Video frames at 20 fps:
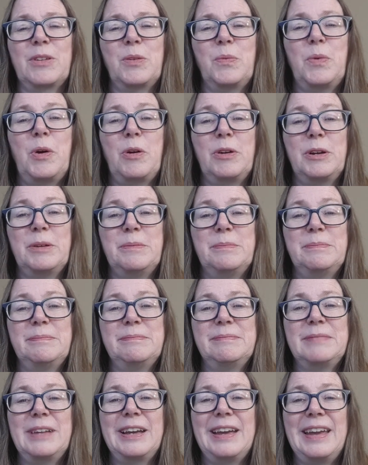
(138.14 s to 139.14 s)
Welcome
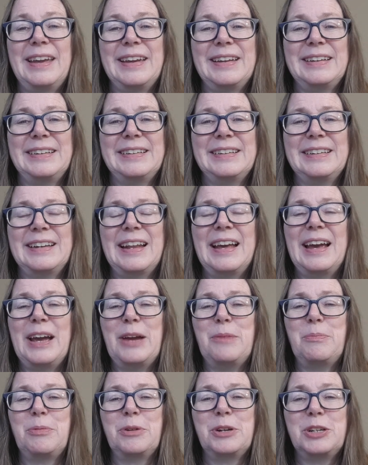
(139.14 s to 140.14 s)
again. I
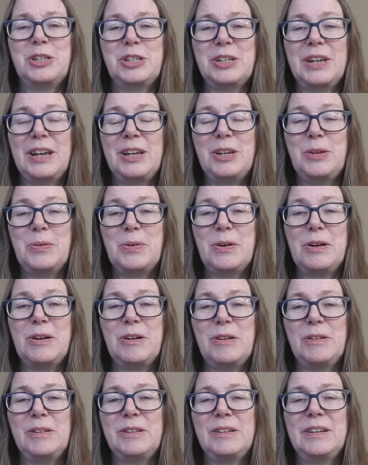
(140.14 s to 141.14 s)
appreciate you
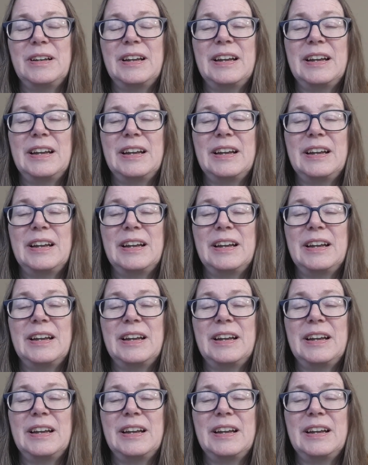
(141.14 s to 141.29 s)
all.